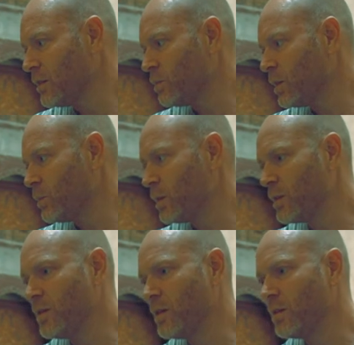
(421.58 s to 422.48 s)
the one
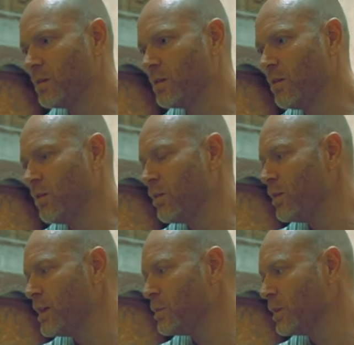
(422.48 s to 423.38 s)
with
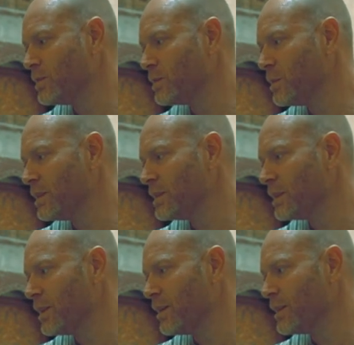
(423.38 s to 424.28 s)
the most
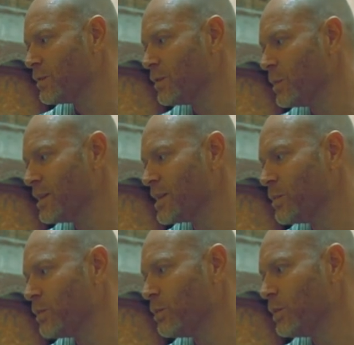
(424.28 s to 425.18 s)
amazing light for my
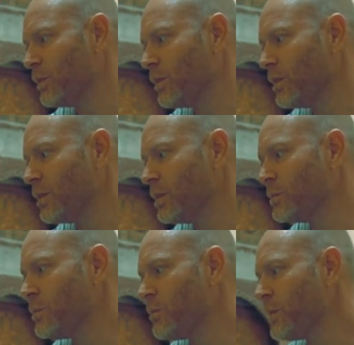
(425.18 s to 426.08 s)
temperament.
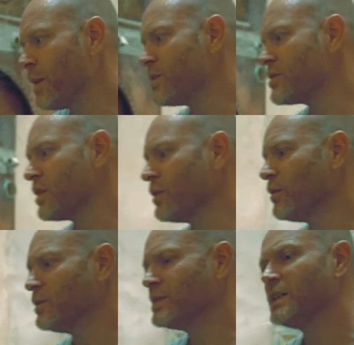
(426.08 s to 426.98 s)
And so
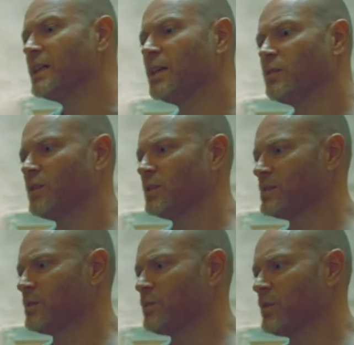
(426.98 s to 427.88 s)
every day I find
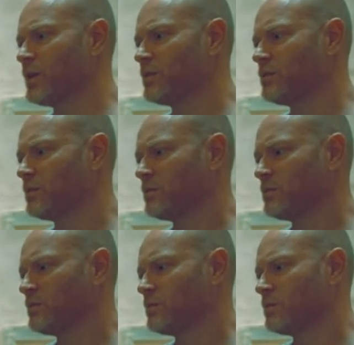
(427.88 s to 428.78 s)
something
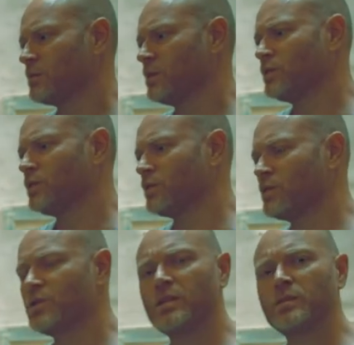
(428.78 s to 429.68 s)

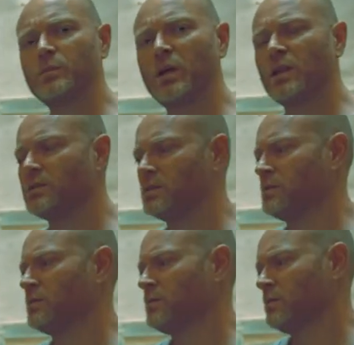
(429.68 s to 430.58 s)
astonishing to paint.
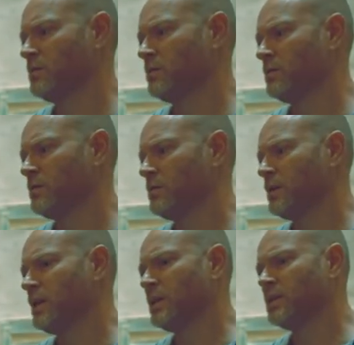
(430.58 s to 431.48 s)

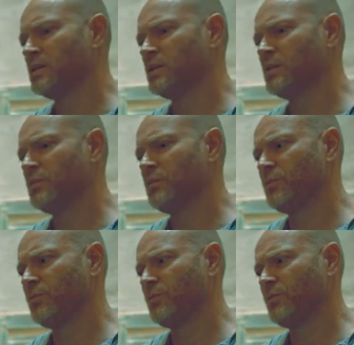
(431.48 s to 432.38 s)
And
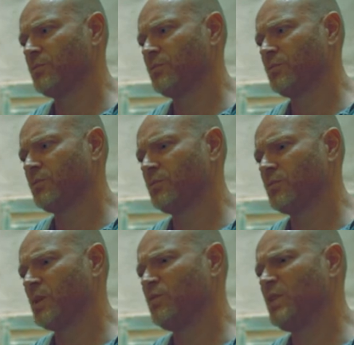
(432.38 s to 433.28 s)

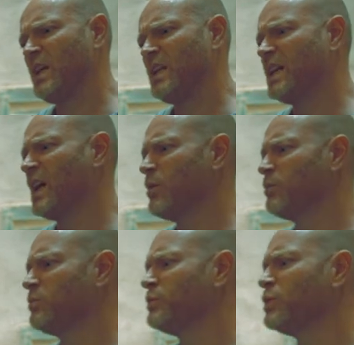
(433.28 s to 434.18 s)
I rarely get